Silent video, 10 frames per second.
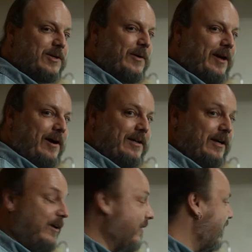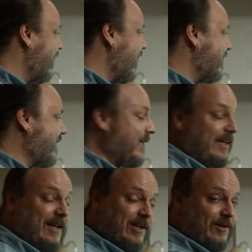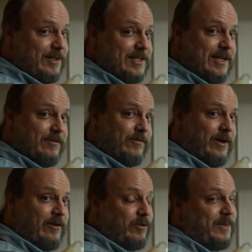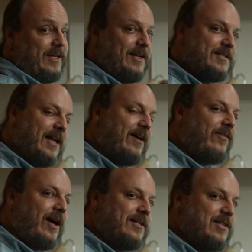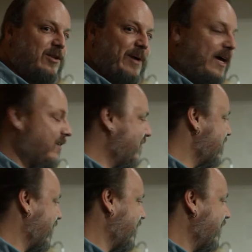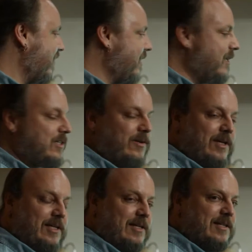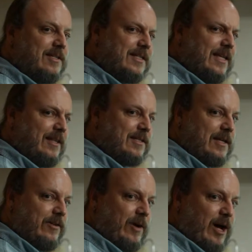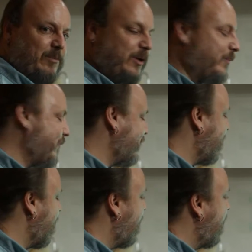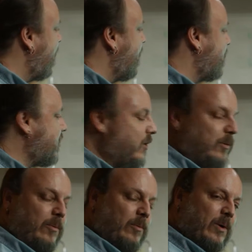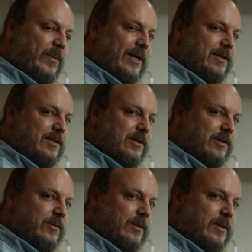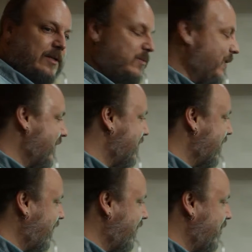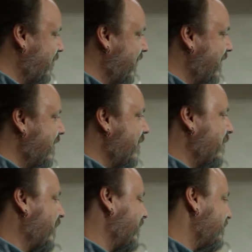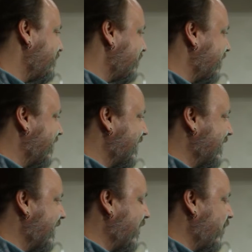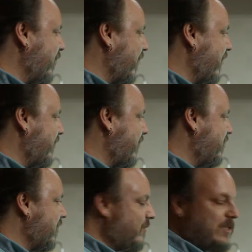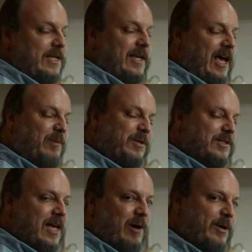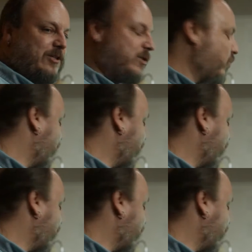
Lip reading: going on here, is that he can only see in front of him. He doesn't have eyes in the back of his head, so he doesn't see this other apple. So what we can do is we can tell him, well, you know, if you don't see any apples, how about just